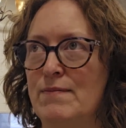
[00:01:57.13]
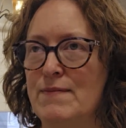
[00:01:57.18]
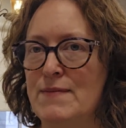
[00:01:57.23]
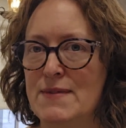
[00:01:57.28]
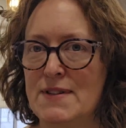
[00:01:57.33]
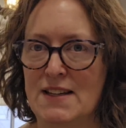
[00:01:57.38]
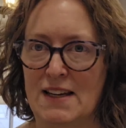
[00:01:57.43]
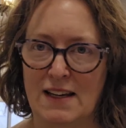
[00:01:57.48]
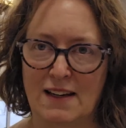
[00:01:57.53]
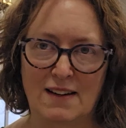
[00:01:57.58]

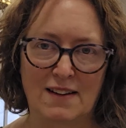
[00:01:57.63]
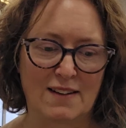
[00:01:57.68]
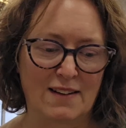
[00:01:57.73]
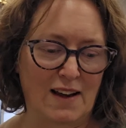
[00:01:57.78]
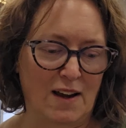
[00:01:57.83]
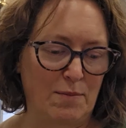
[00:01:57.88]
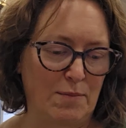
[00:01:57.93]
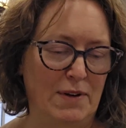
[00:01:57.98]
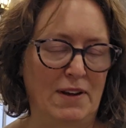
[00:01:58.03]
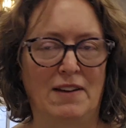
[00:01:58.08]
seen
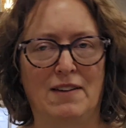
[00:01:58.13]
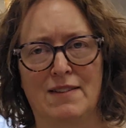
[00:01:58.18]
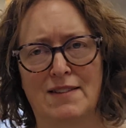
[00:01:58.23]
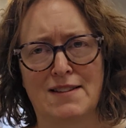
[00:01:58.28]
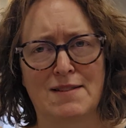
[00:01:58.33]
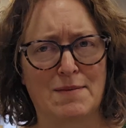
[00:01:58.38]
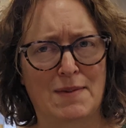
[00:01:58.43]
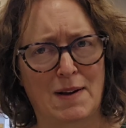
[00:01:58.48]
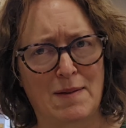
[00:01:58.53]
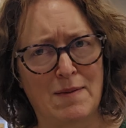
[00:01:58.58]
appeal
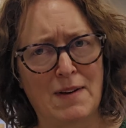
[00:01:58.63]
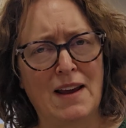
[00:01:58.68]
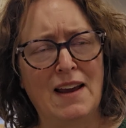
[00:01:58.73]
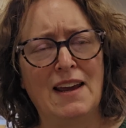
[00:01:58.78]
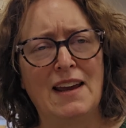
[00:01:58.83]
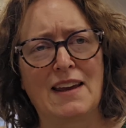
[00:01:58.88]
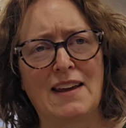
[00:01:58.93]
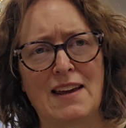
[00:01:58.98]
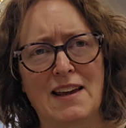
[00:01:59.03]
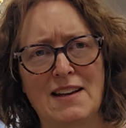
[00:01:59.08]
sometime.
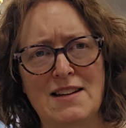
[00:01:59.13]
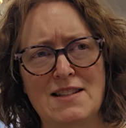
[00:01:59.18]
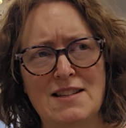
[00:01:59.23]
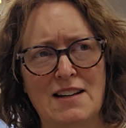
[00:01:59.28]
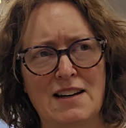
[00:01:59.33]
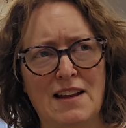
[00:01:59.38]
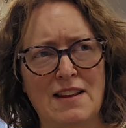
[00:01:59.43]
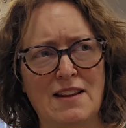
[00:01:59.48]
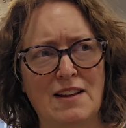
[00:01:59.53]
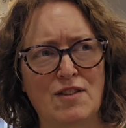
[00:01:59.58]
In
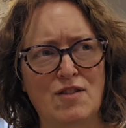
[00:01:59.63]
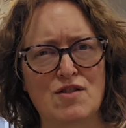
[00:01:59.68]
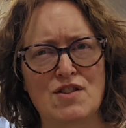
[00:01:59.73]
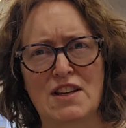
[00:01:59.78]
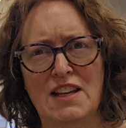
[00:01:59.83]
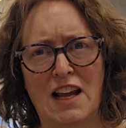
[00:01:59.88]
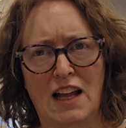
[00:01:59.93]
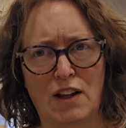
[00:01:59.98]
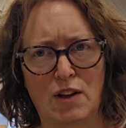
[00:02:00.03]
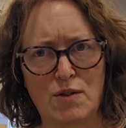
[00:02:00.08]
Kingston, I think there's
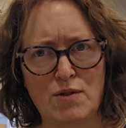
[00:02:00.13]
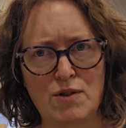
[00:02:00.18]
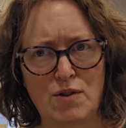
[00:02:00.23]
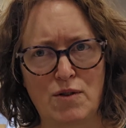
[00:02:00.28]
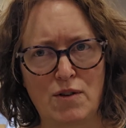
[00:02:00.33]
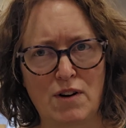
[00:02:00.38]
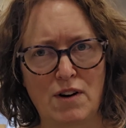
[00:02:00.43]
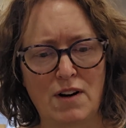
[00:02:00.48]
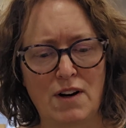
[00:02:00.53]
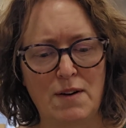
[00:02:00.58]
a Yellow
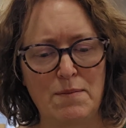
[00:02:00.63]
Door